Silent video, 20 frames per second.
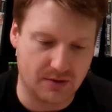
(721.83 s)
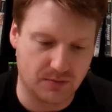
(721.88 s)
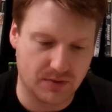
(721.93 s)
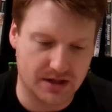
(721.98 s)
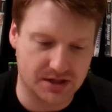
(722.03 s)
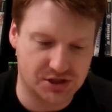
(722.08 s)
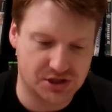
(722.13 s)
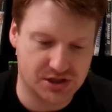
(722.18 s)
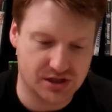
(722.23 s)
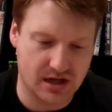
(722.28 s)

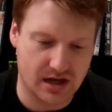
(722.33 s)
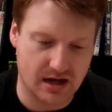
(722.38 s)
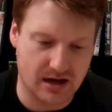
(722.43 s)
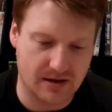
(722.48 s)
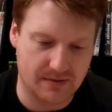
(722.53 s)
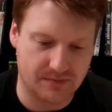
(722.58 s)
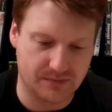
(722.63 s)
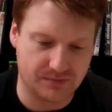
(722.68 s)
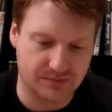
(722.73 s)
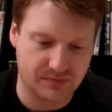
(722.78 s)
which
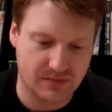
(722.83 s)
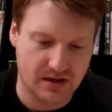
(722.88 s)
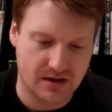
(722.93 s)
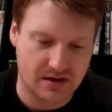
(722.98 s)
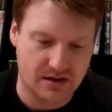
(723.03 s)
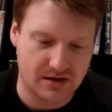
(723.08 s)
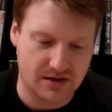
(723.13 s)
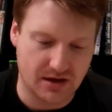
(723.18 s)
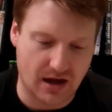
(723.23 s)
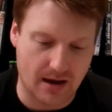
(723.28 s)
I'm
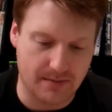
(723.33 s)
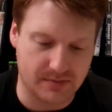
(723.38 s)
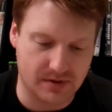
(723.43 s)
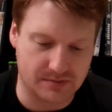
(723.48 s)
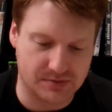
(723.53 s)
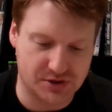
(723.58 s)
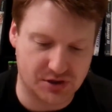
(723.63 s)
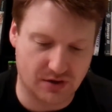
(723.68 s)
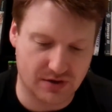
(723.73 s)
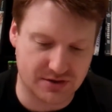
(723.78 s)

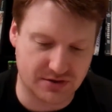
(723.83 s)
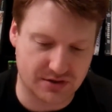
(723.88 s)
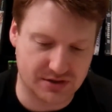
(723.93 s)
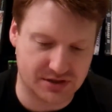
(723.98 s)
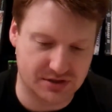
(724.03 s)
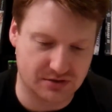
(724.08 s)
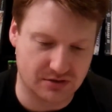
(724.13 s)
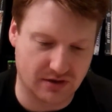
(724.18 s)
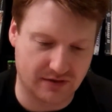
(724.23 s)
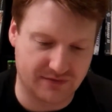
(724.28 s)
sure it's going to
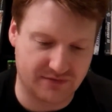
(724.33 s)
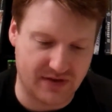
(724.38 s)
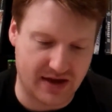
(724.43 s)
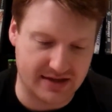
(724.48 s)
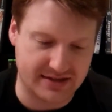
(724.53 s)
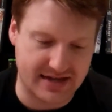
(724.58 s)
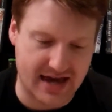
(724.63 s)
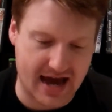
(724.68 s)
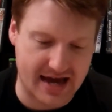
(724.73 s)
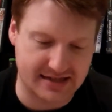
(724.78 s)
just look
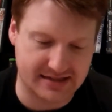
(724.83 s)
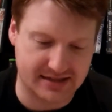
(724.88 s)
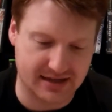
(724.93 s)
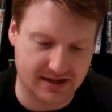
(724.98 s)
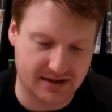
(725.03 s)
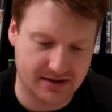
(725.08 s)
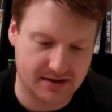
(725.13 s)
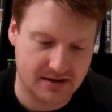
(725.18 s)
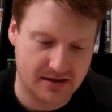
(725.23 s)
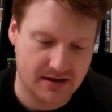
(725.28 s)
fantastic.